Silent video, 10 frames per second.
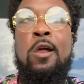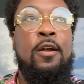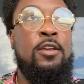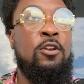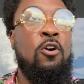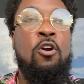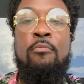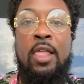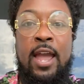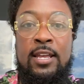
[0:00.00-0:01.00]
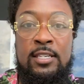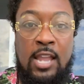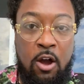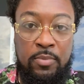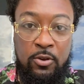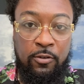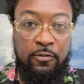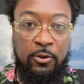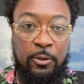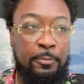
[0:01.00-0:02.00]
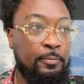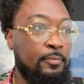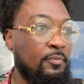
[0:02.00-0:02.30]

And, her black is now beautiful.